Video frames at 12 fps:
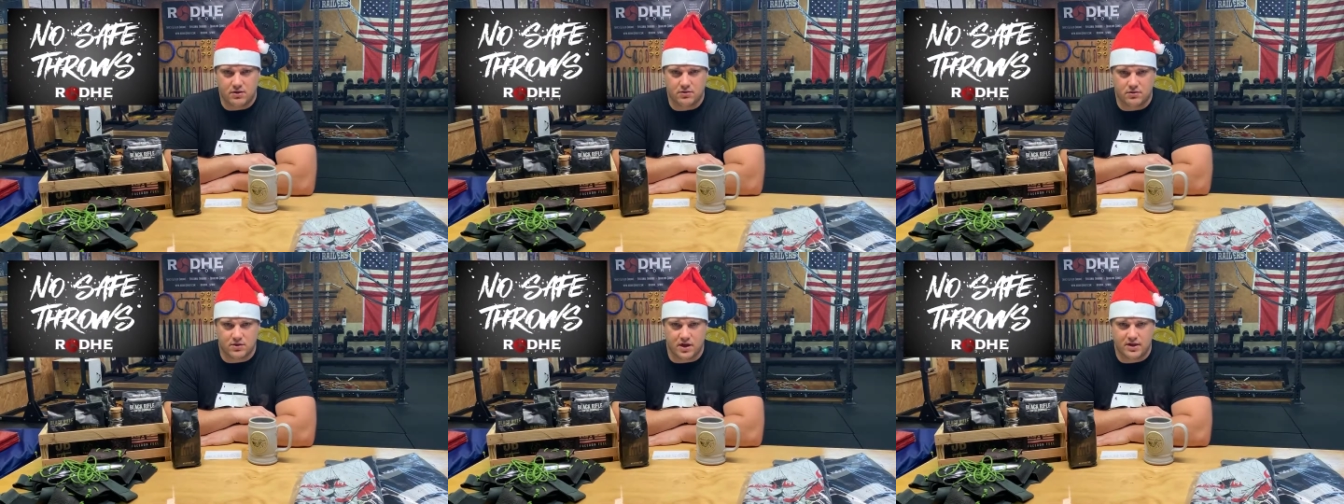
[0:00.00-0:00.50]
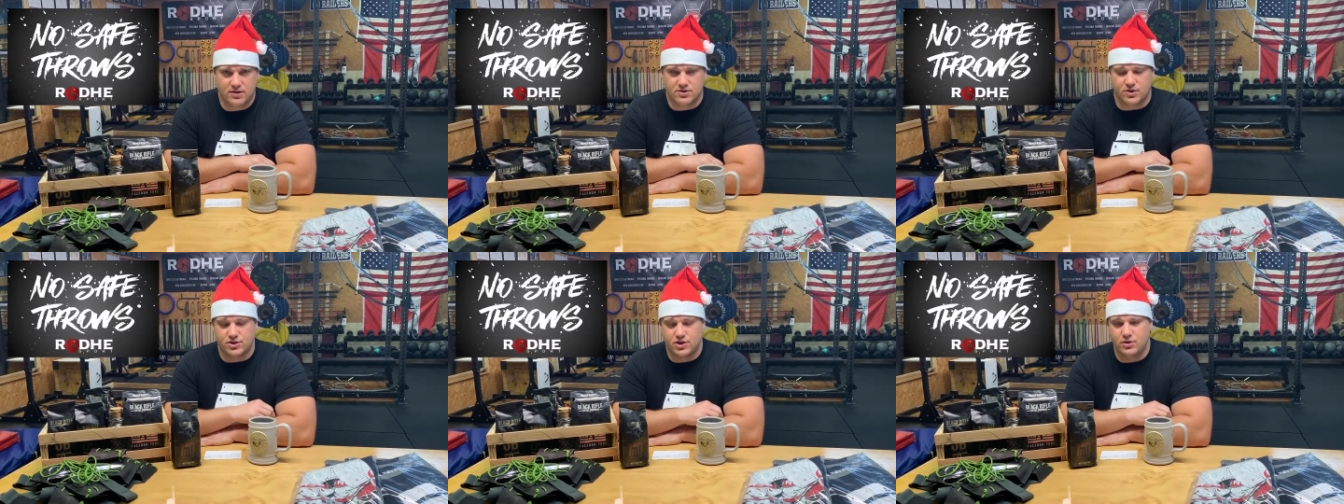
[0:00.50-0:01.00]
Okay,
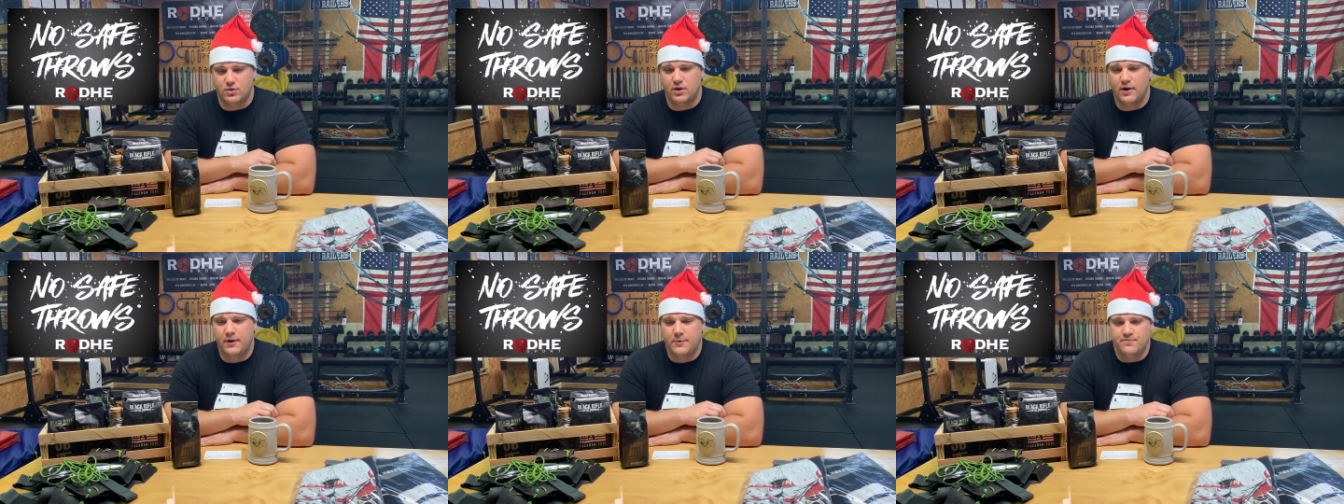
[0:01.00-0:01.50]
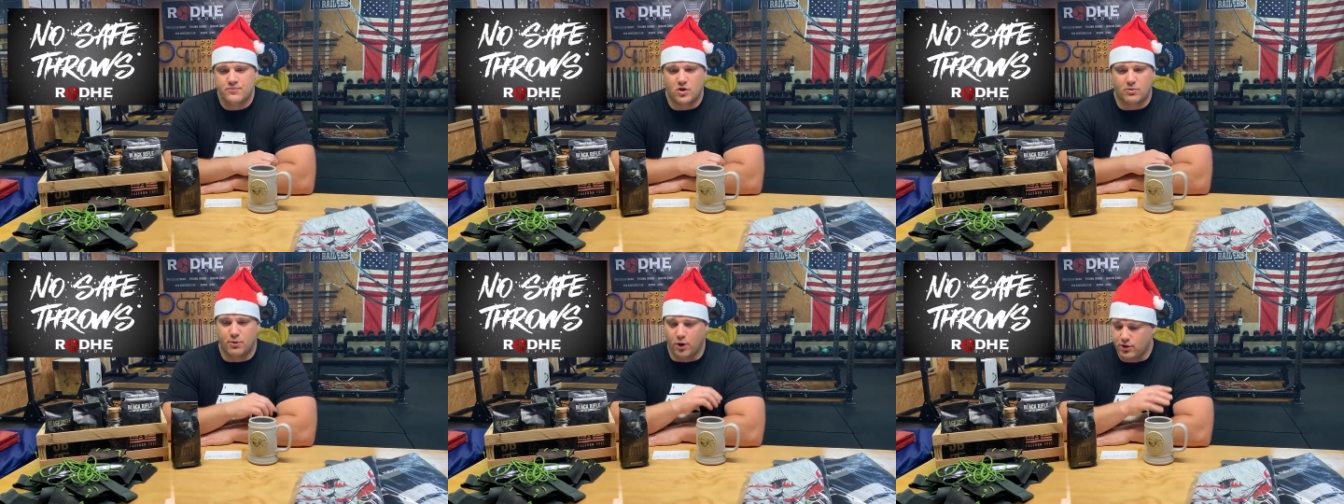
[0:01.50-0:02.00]
they're
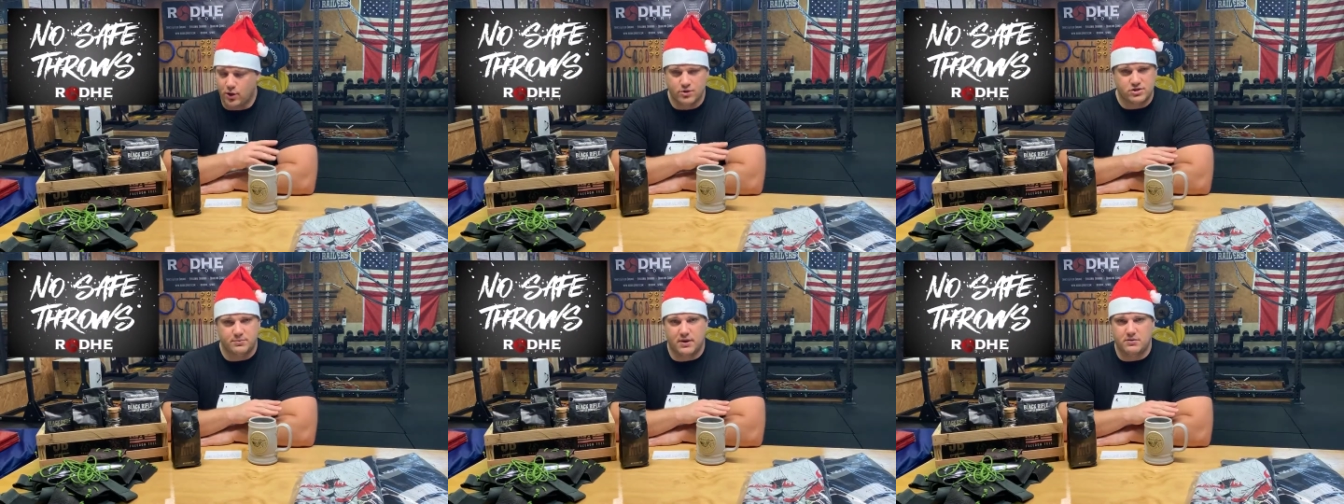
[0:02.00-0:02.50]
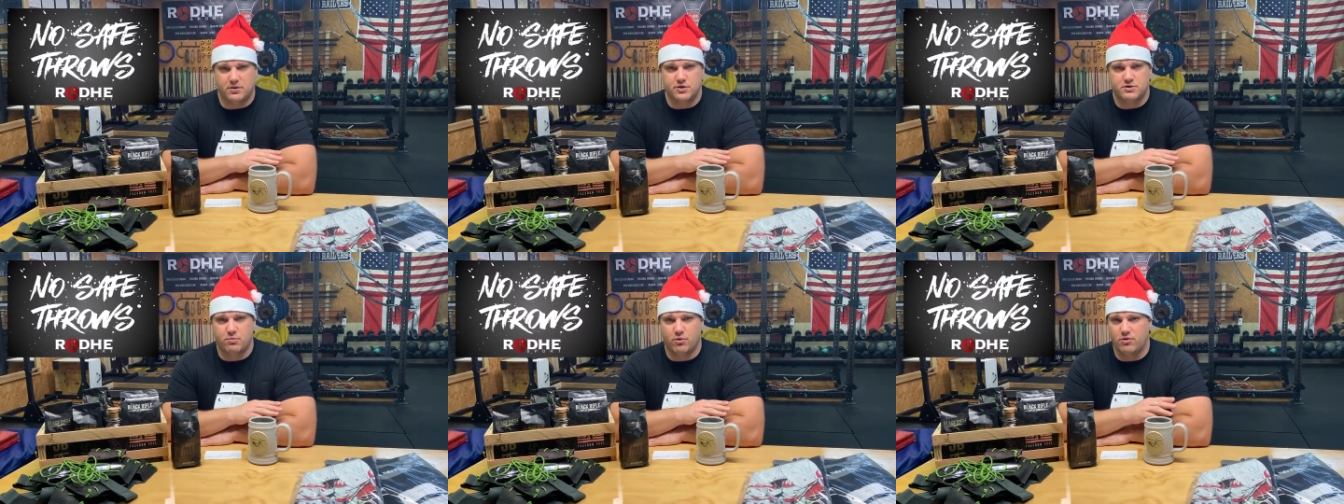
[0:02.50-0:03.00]
both hosted by Rodhe
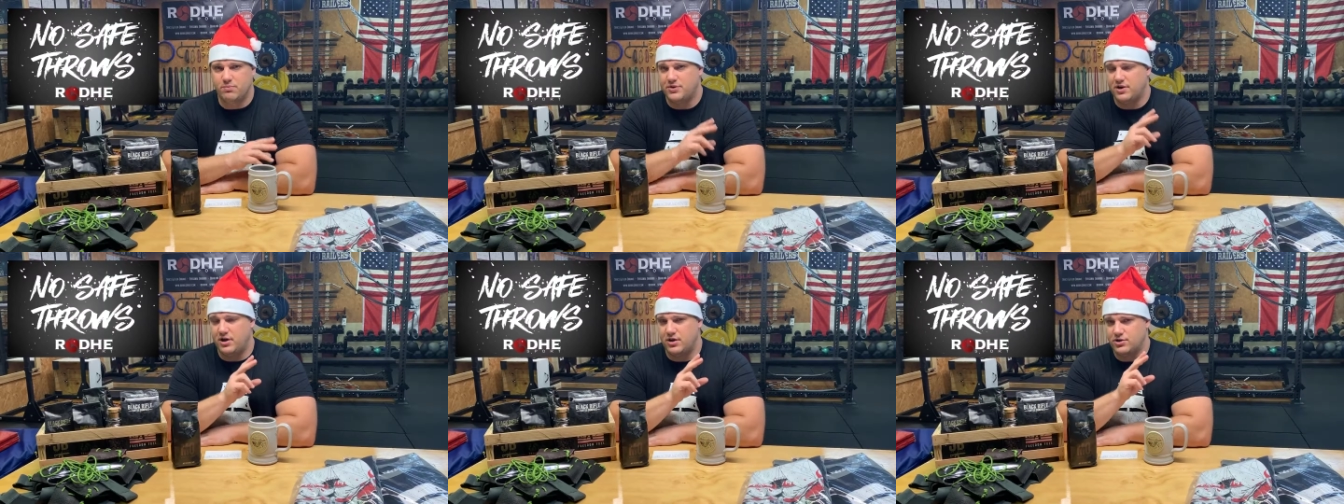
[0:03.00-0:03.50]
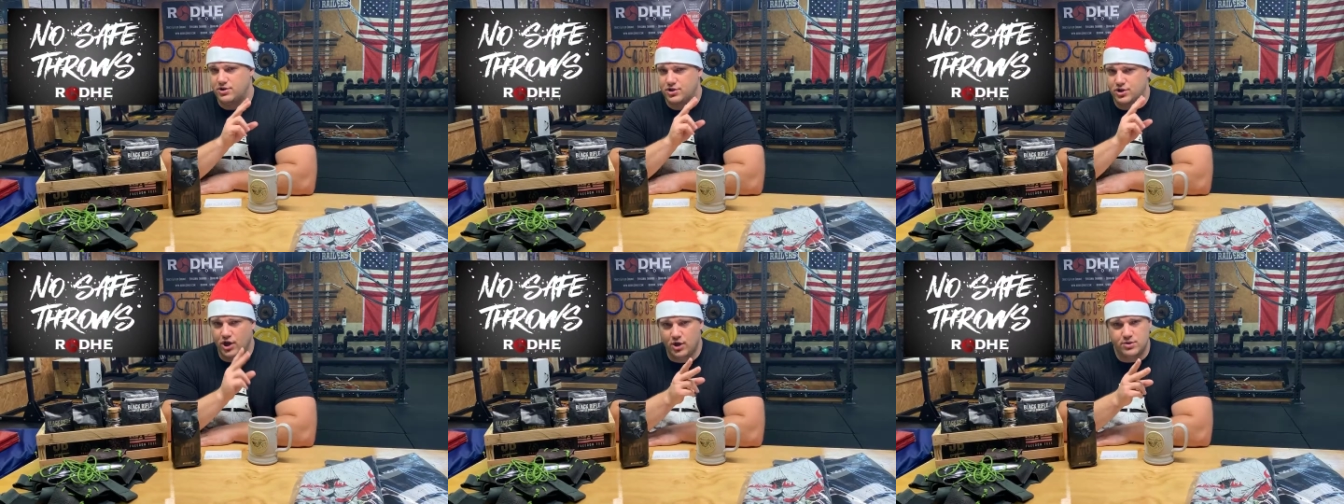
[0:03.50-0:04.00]
Sport, but they are
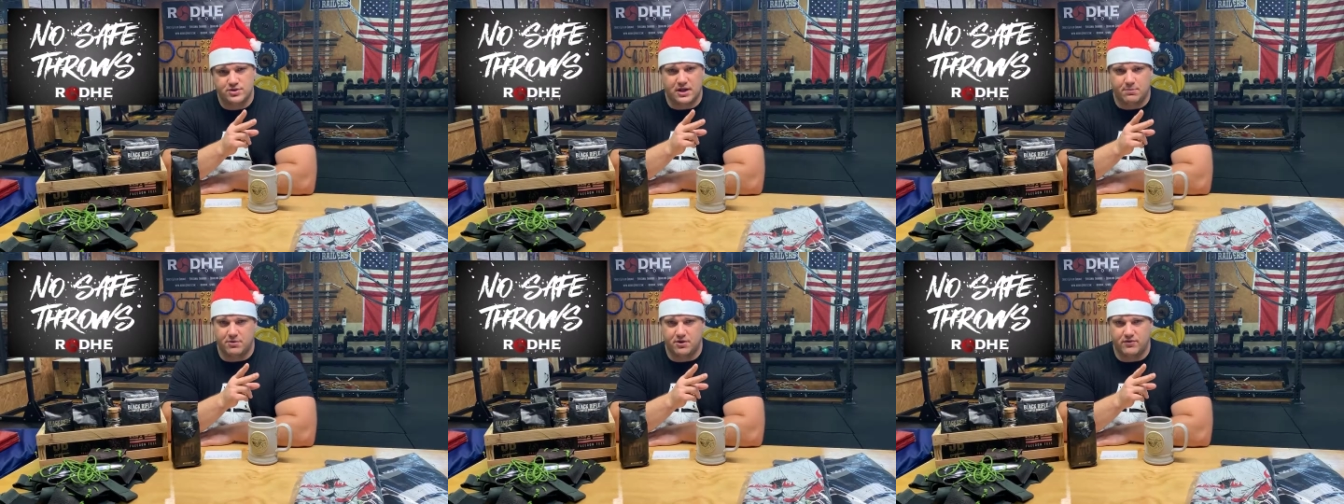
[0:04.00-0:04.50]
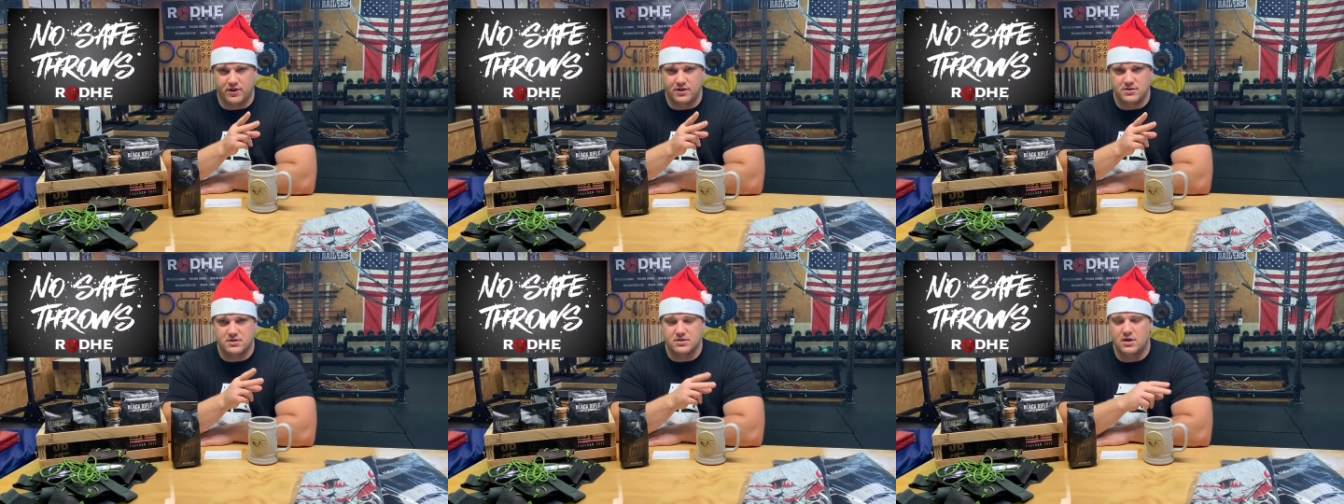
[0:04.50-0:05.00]
2 separate
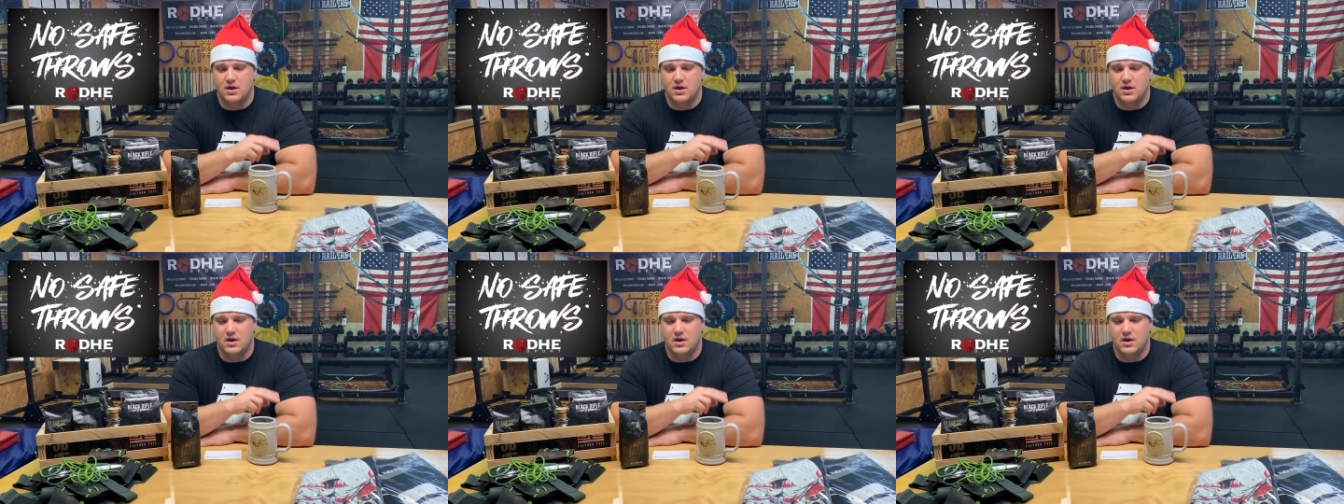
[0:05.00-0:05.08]
events.